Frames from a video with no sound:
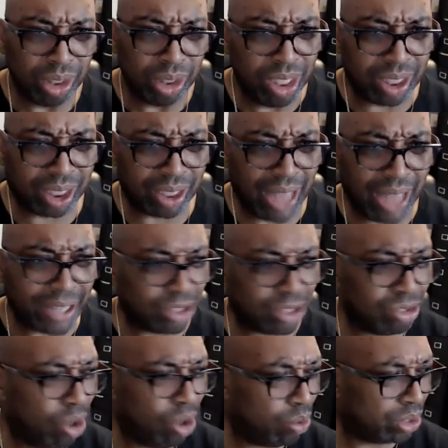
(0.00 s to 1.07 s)
It's like,
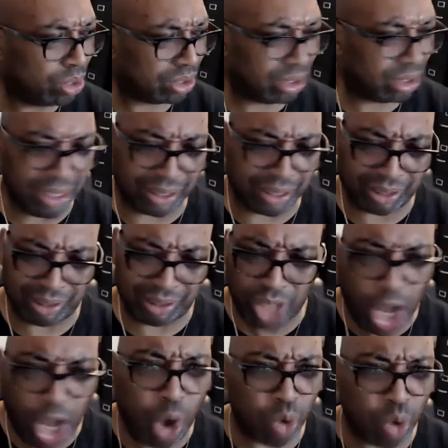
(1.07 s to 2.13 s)
it's
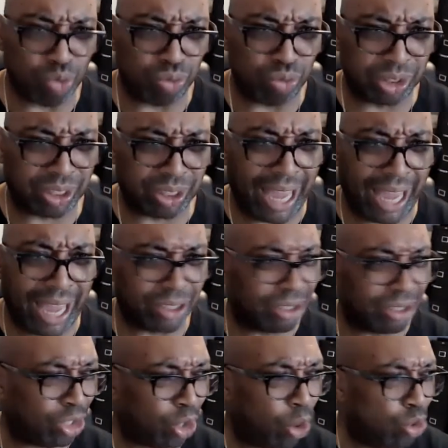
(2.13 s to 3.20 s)
no. It's like
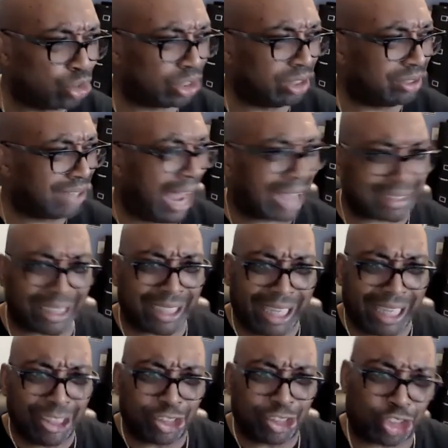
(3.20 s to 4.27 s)
closing Dr.
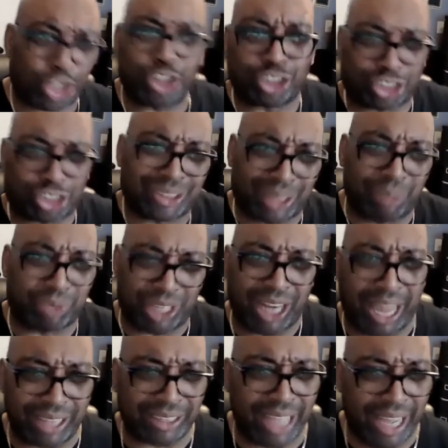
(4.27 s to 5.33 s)
King's church or something
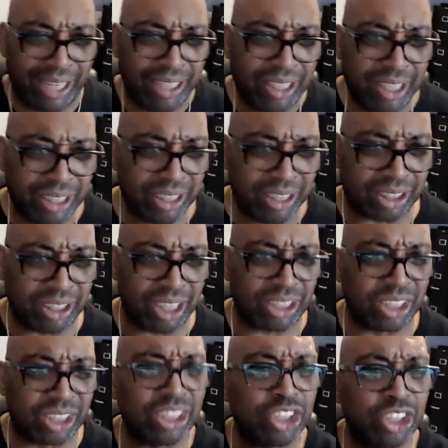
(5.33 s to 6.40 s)
like that. This
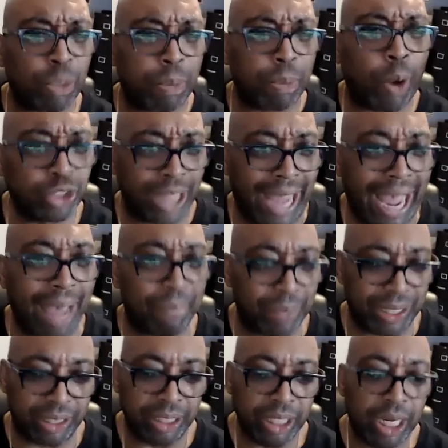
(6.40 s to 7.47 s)
isn't supposed to
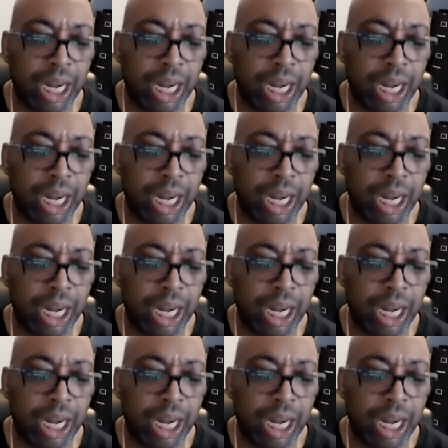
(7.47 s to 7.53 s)
happen.